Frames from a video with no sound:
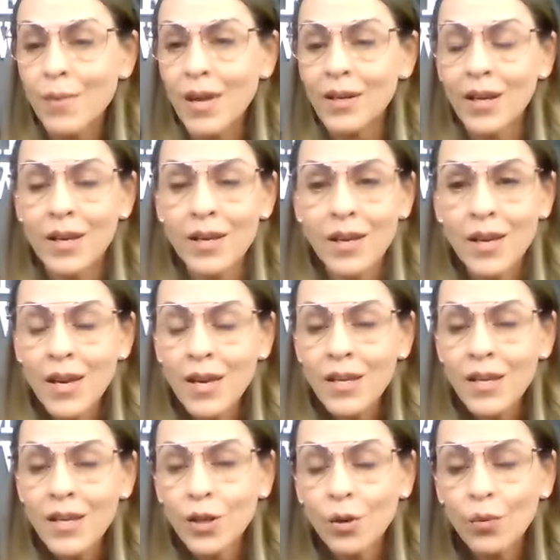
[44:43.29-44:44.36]
And I,
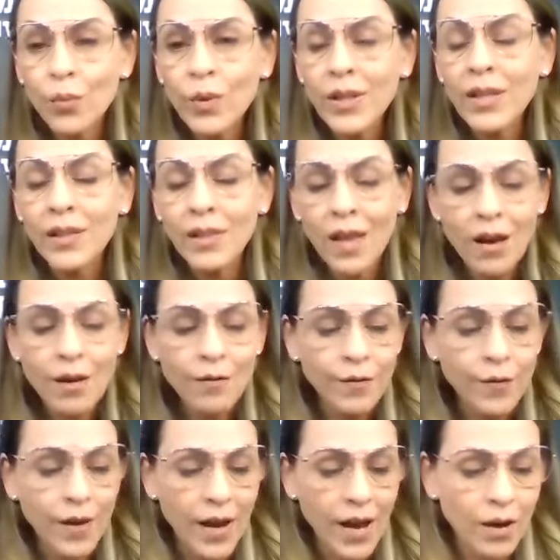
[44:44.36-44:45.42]
you know, really
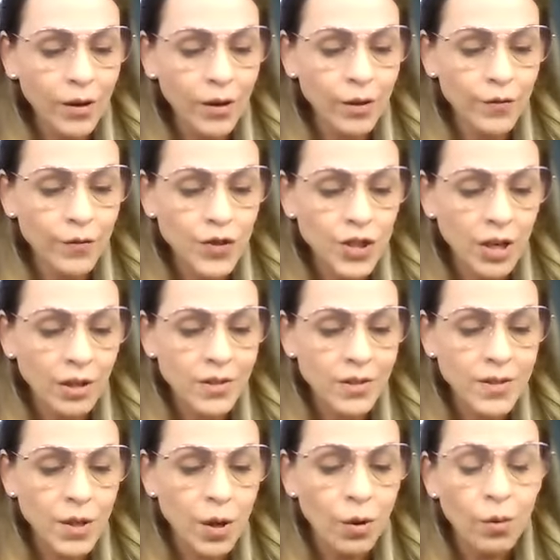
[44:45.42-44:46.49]
love how you've shared
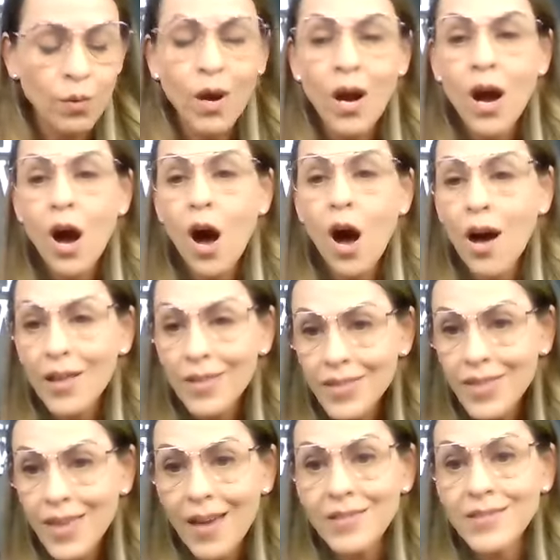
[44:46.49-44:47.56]
so
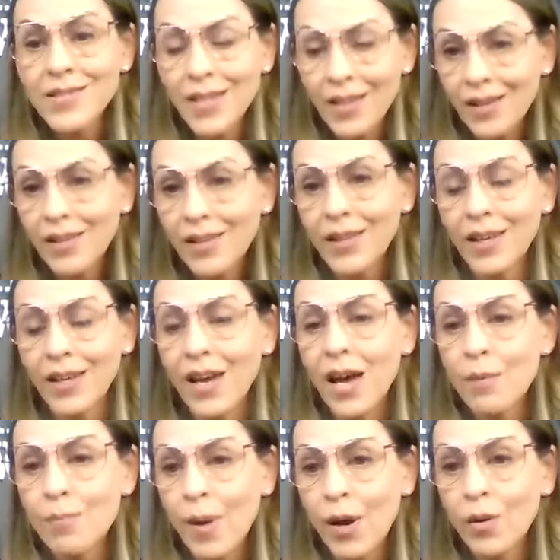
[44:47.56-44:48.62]
authentically
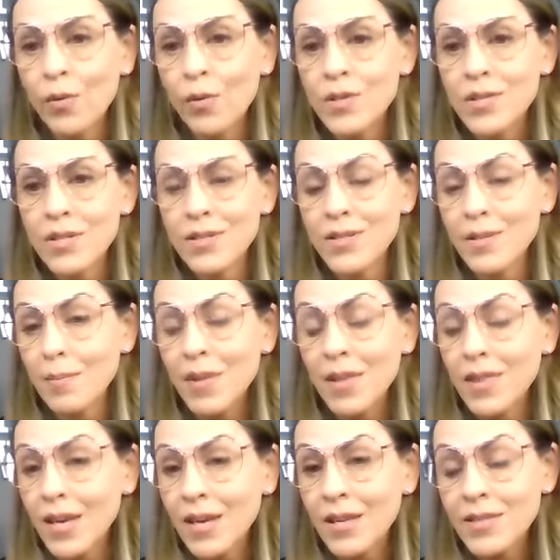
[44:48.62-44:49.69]
about some of the
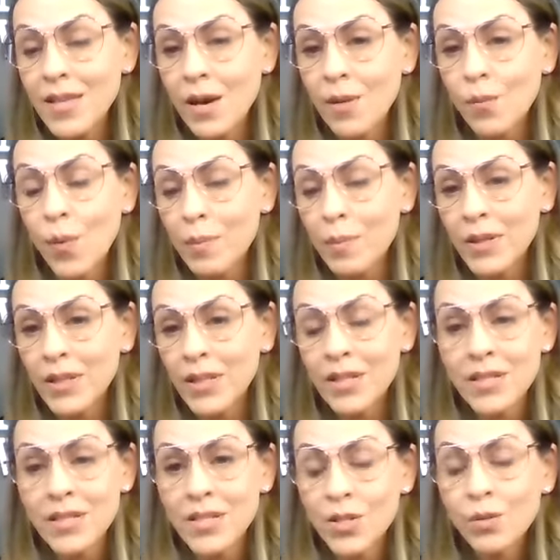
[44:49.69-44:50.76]
things that women need
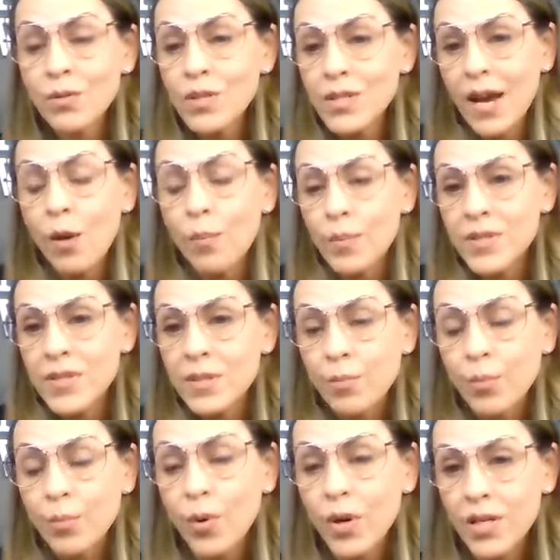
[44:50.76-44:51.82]
to do to help and
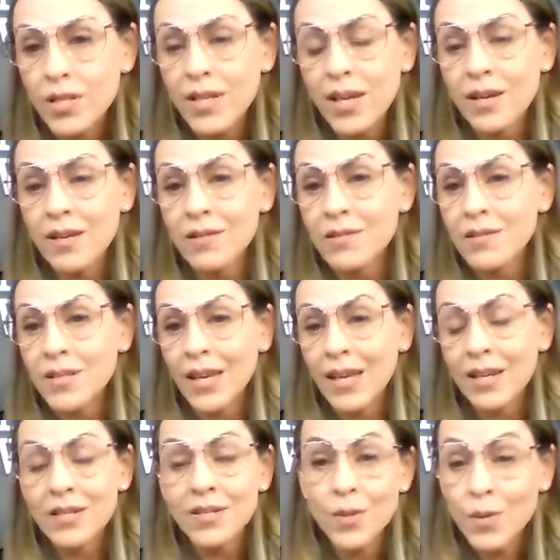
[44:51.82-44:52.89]
support and to
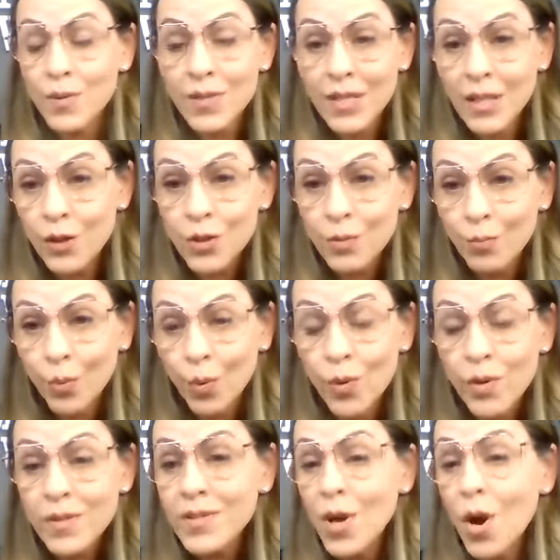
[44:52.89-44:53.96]
get into those leadership
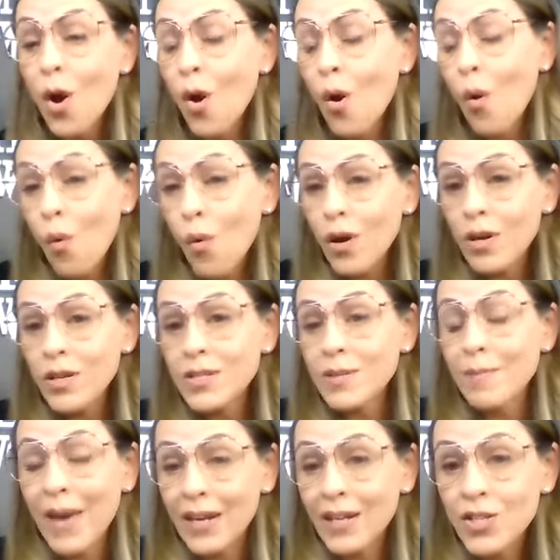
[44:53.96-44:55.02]
roles, or to
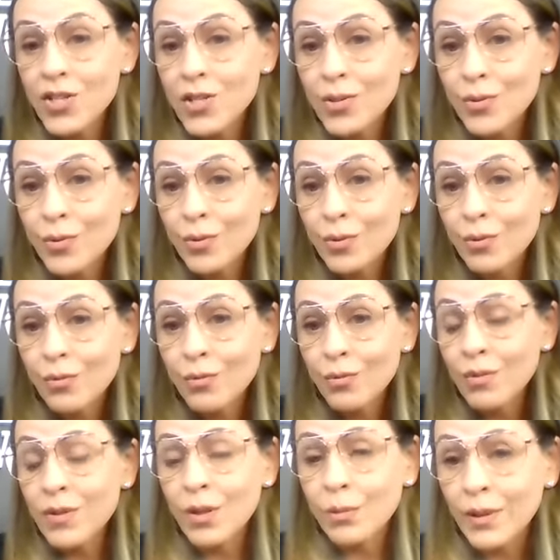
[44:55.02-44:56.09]
manage
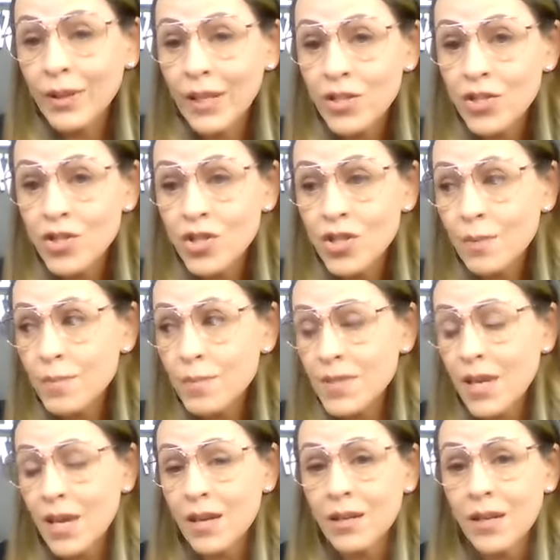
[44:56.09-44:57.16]
through their relationships
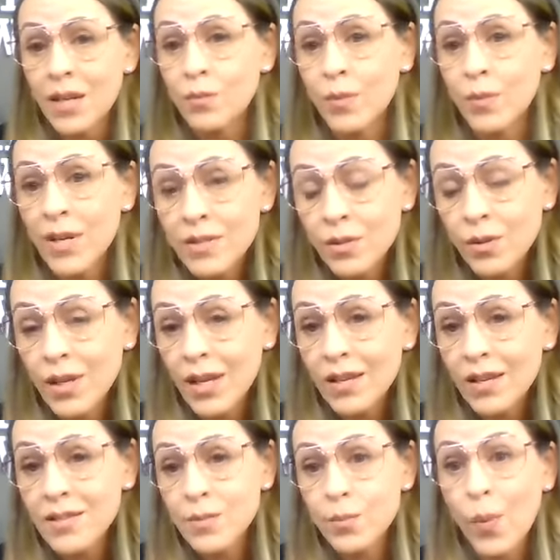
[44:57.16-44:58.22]
and, and raise their
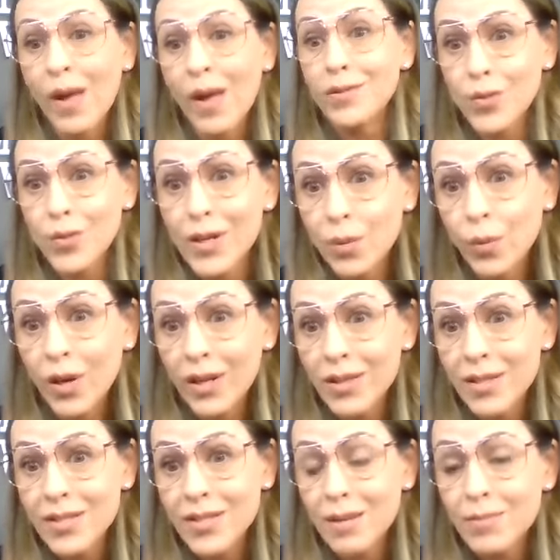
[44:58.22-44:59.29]
kids while trying to work at
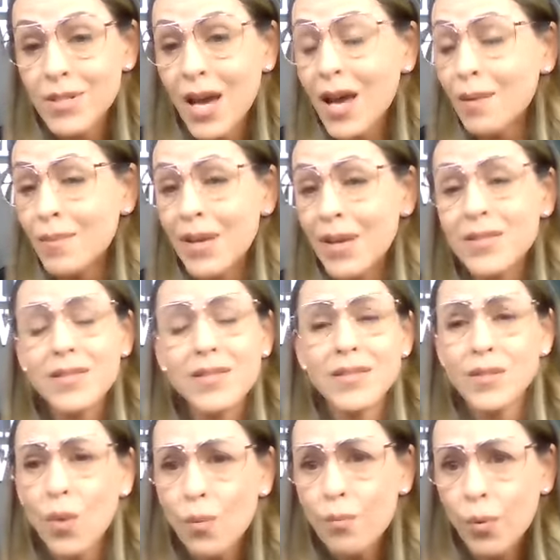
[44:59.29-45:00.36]
the same time. That's
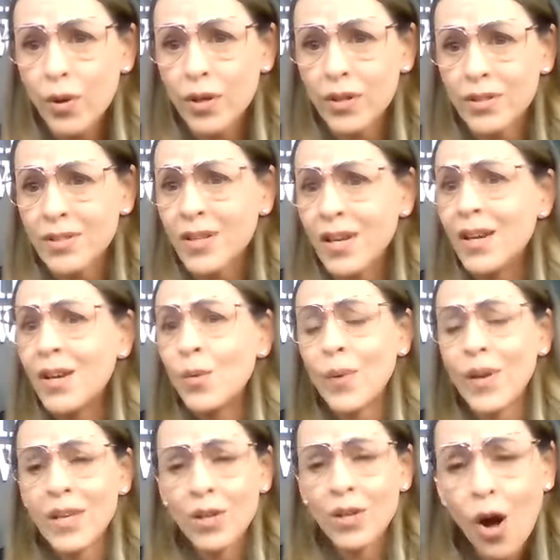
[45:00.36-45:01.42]
so important. We
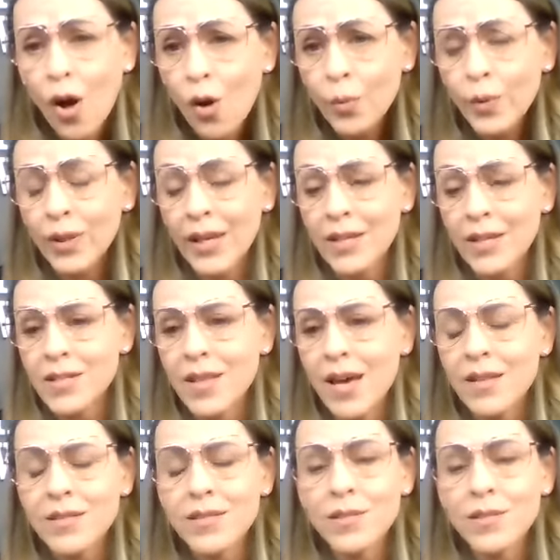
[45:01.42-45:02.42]
can all relate to that.